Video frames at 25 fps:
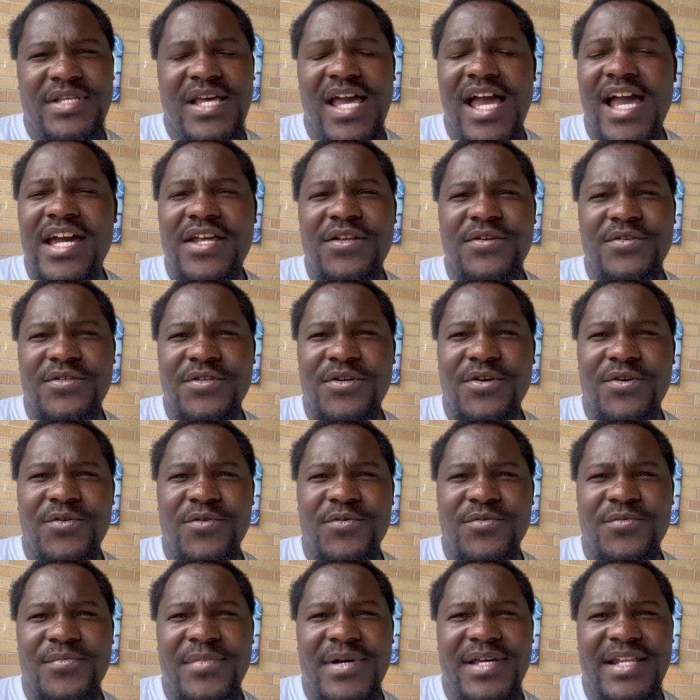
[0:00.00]
I don't know,
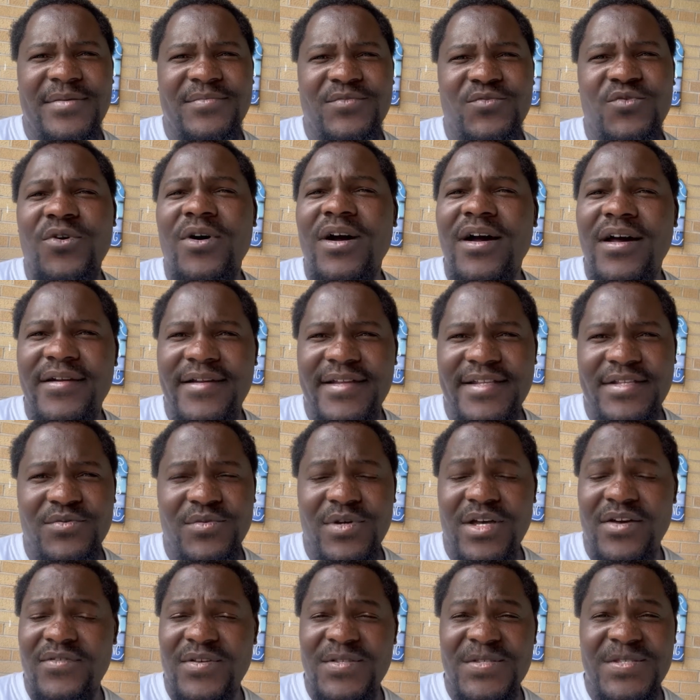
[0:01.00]
but I'm worried. We
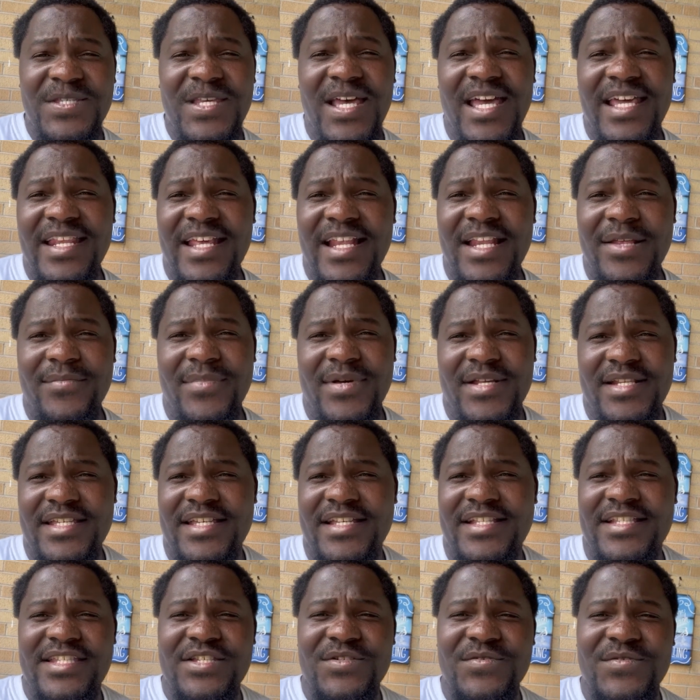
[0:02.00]
haven't signed anybody
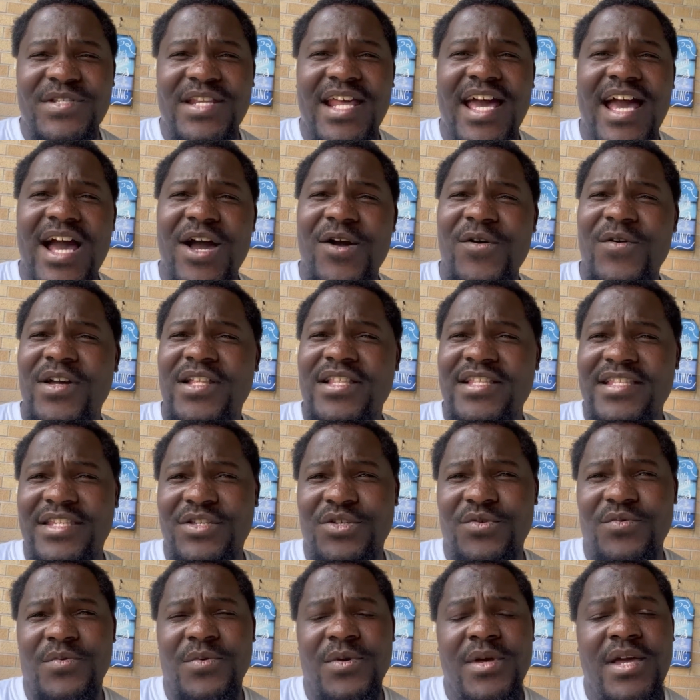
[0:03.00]
until now.
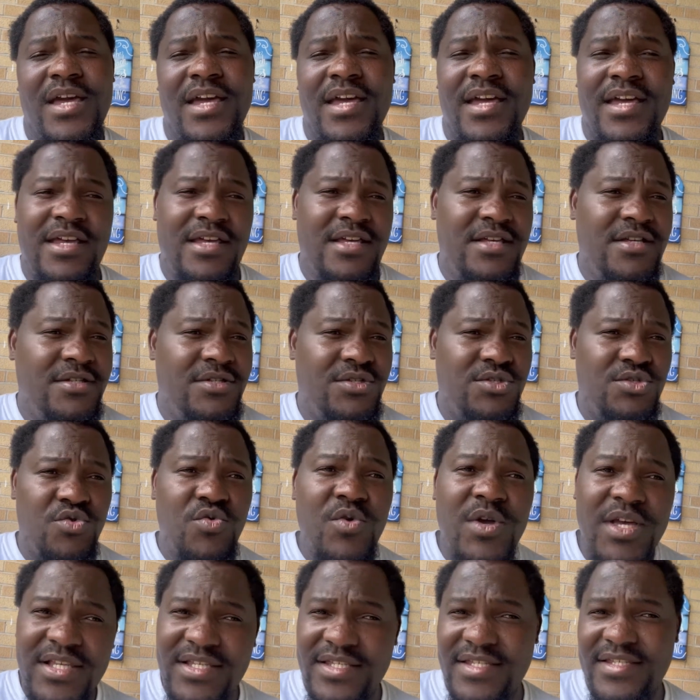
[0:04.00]
Until two
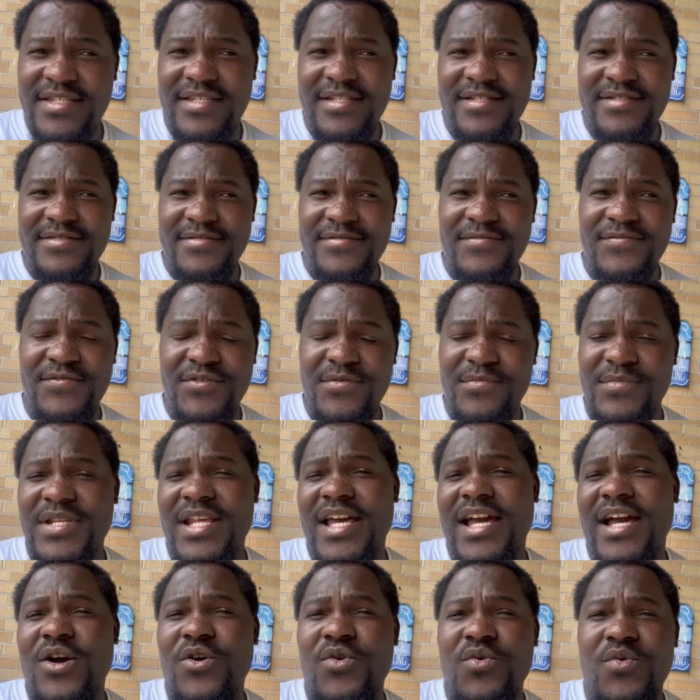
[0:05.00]
weeks from
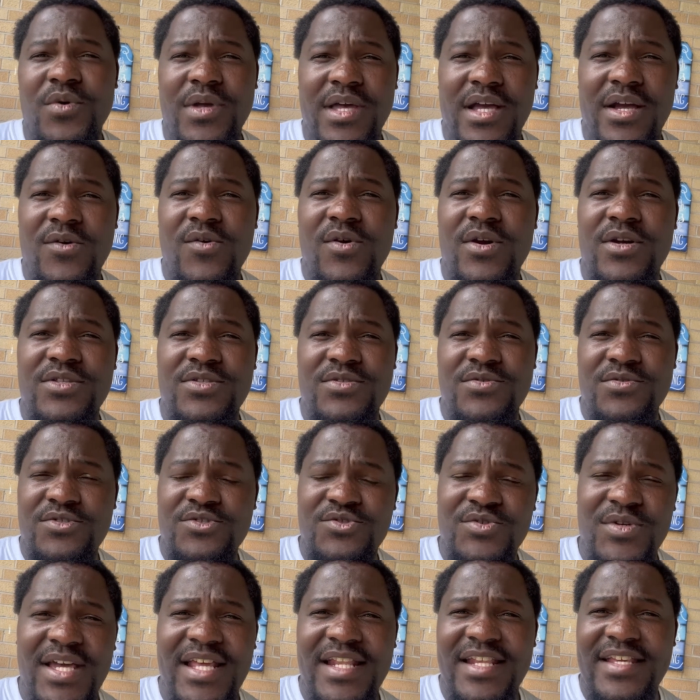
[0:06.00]
now, we are going to
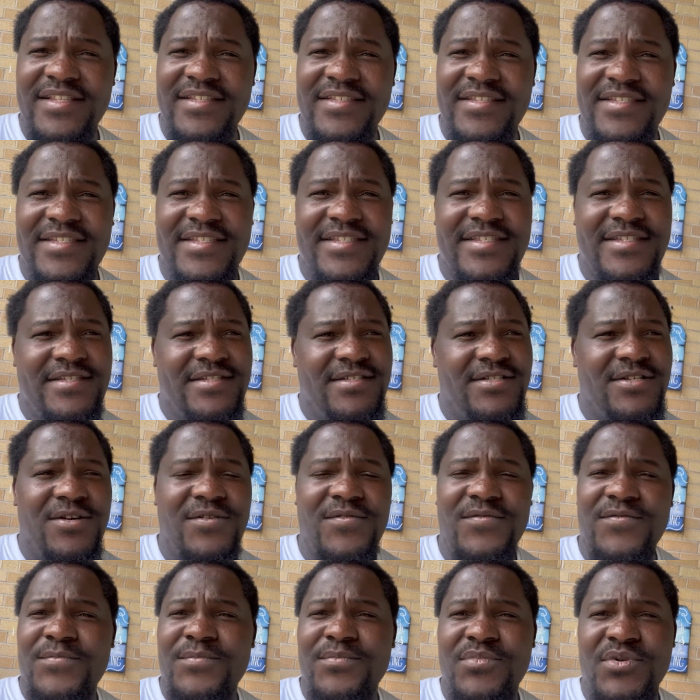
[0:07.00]
trainings
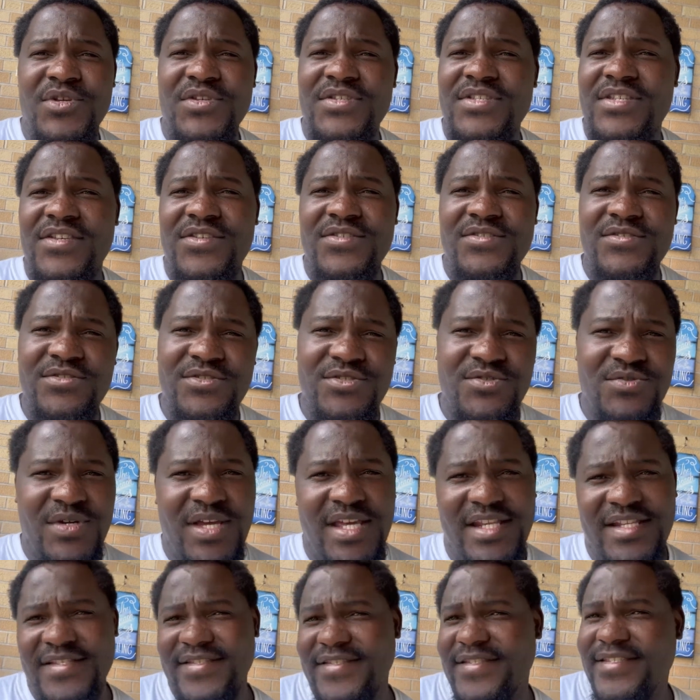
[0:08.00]
of pre-season
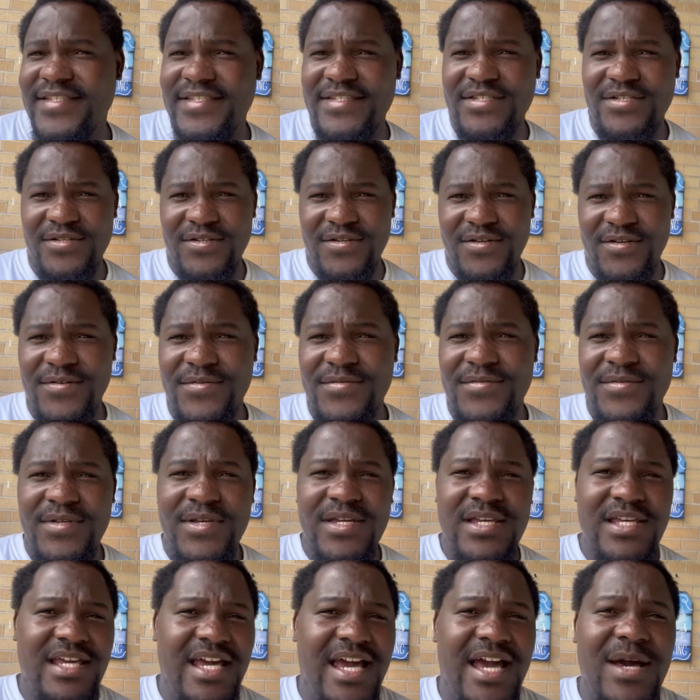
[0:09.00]
trainings. You know,
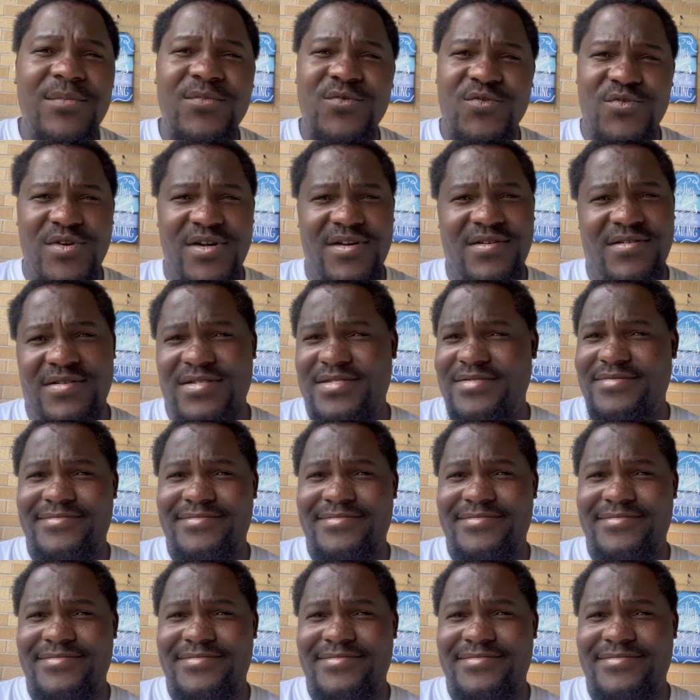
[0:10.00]
I'm worried.